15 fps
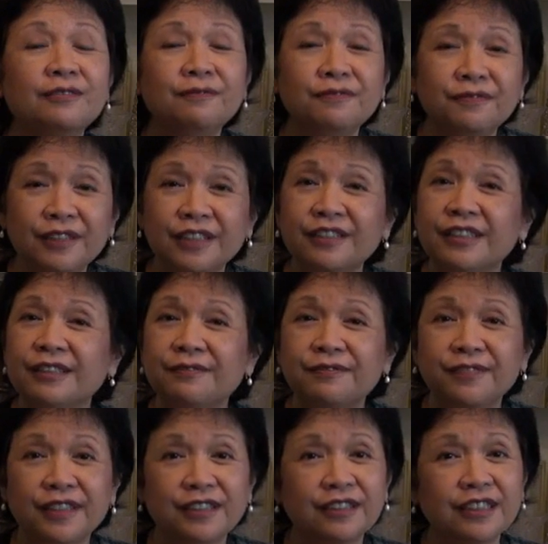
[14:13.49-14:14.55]
are very,
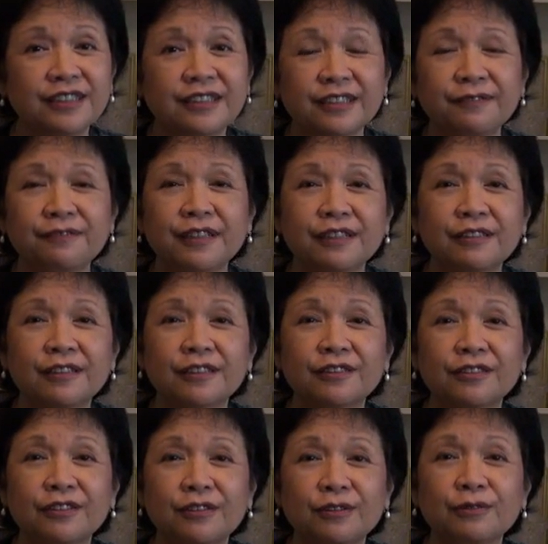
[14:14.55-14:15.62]
very difficult
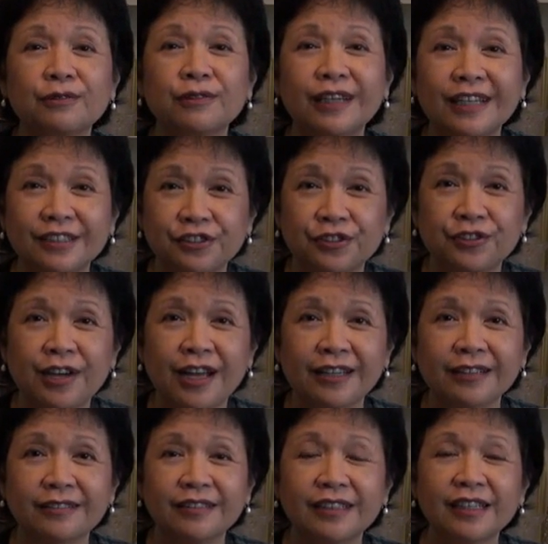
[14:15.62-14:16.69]
to extract.